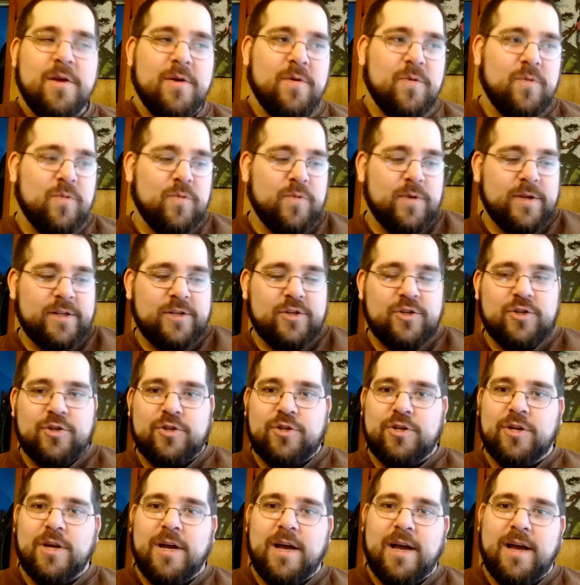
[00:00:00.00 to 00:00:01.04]

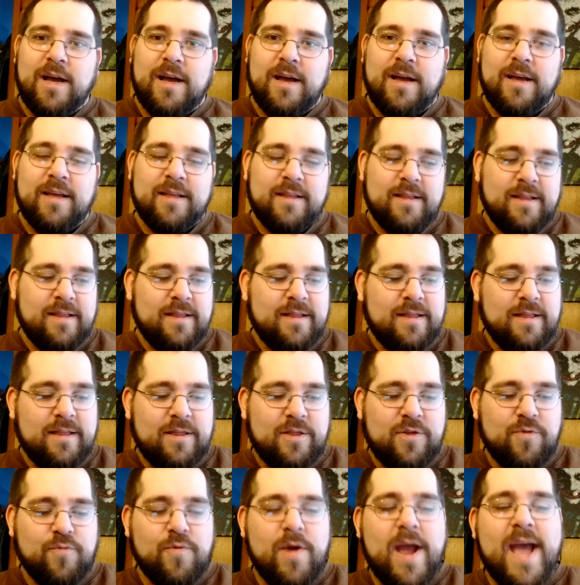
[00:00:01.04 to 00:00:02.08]
which the
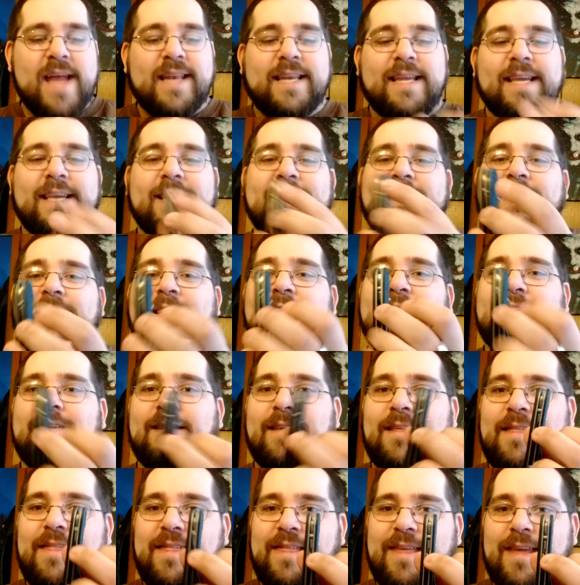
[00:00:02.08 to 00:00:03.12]
Rat isn't
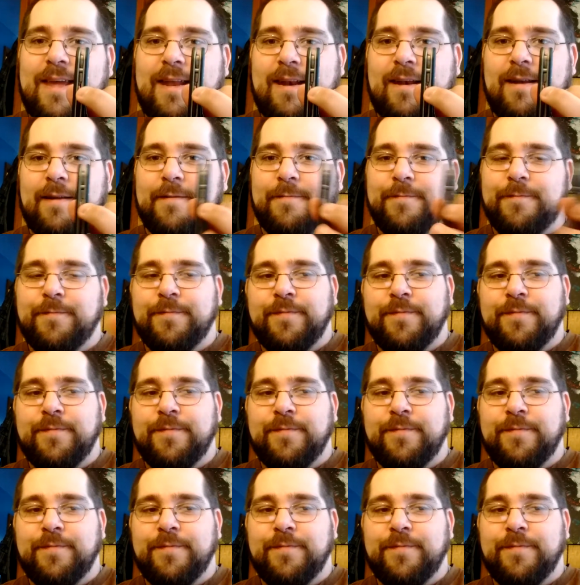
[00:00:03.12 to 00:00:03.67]
thin.